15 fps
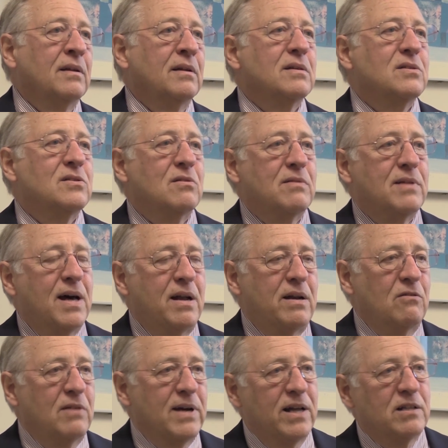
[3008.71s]
so that
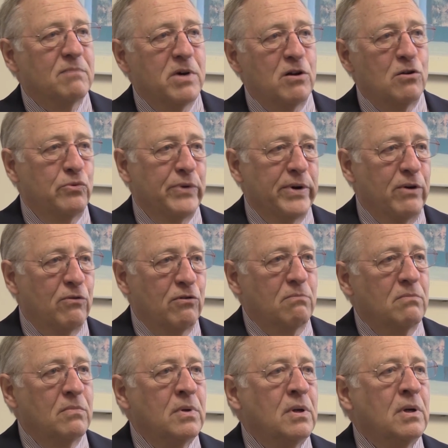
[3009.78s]
you had maneuvering room.
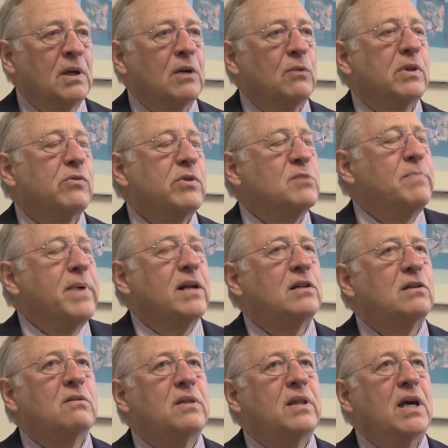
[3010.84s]
With respect
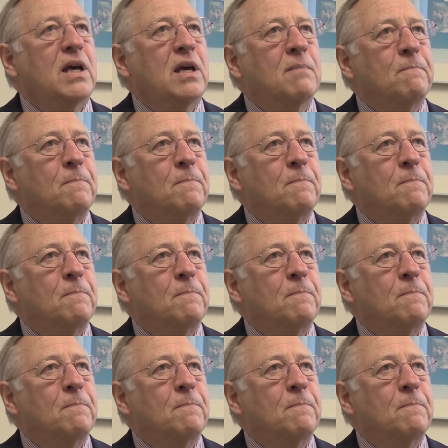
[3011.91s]
to the